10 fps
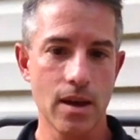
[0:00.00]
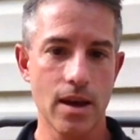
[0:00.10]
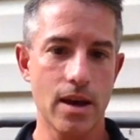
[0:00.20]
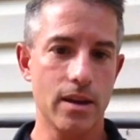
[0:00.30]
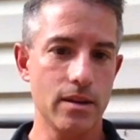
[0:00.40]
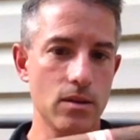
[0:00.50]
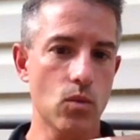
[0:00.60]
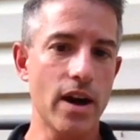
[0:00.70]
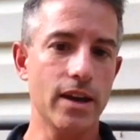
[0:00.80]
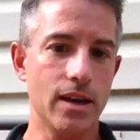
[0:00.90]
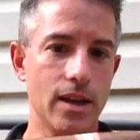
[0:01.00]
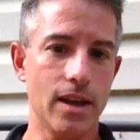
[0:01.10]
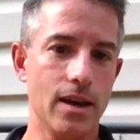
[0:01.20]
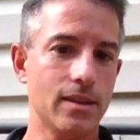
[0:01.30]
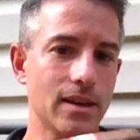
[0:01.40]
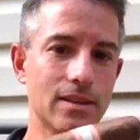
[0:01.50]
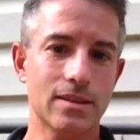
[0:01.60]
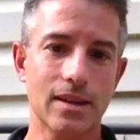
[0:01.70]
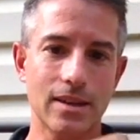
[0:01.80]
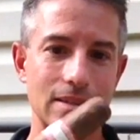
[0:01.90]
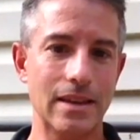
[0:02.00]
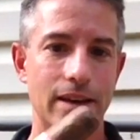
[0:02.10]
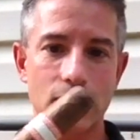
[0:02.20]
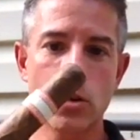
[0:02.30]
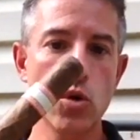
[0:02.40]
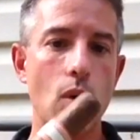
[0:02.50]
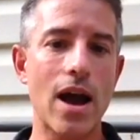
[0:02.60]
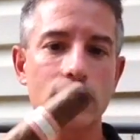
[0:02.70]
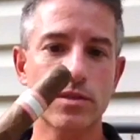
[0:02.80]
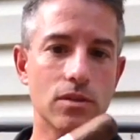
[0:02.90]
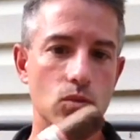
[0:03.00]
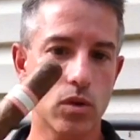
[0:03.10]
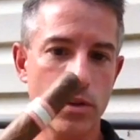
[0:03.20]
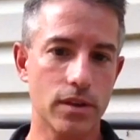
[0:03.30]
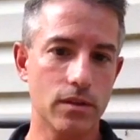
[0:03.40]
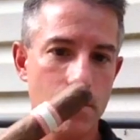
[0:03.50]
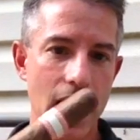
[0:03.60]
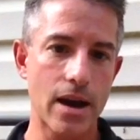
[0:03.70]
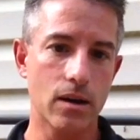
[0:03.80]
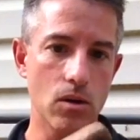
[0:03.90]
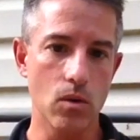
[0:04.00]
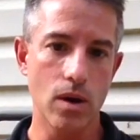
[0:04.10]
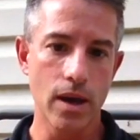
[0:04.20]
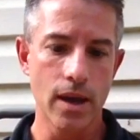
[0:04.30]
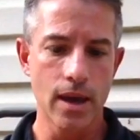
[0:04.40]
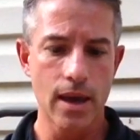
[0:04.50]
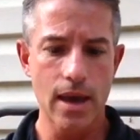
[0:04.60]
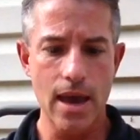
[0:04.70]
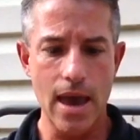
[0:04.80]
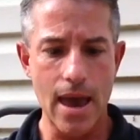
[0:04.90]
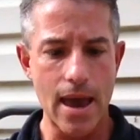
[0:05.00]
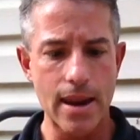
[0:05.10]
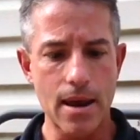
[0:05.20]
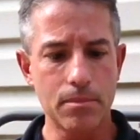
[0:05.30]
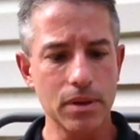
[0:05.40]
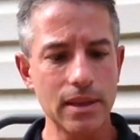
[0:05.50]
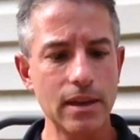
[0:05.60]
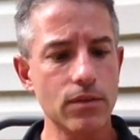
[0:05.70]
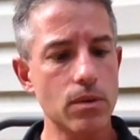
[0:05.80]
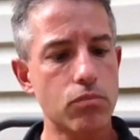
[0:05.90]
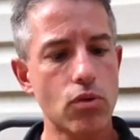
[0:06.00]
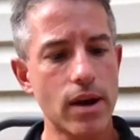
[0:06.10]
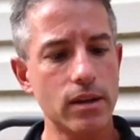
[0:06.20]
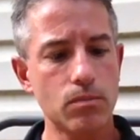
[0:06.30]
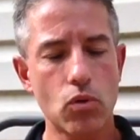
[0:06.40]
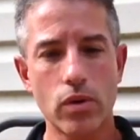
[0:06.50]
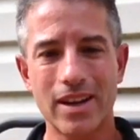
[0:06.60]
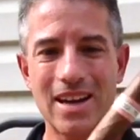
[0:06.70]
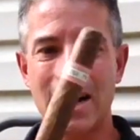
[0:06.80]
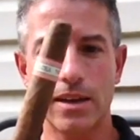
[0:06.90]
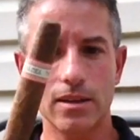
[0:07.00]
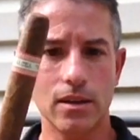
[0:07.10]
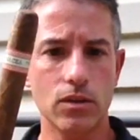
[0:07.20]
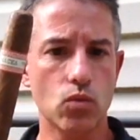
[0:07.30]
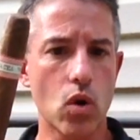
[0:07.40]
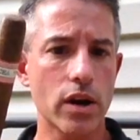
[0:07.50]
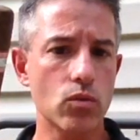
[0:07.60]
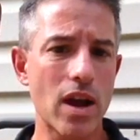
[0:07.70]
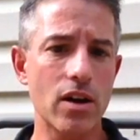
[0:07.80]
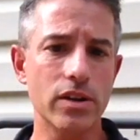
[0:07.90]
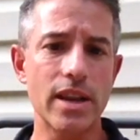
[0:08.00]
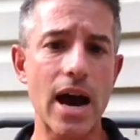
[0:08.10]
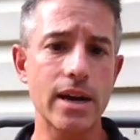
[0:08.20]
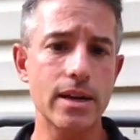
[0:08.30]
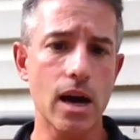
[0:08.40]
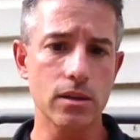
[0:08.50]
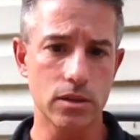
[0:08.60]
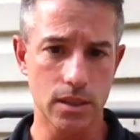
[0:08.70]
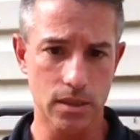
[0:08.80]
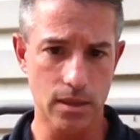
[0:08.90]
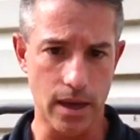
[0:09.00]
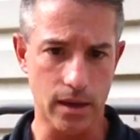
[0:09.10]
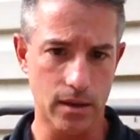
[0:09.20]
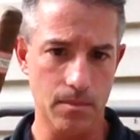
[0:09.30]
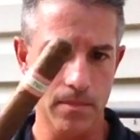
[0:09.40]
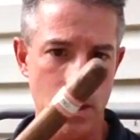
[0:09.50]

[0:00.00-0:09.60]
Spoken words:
And you weigh it, and I think this thing is like 2 ounces worth of tobacco. And I believe the price point on these run around $9 a stick.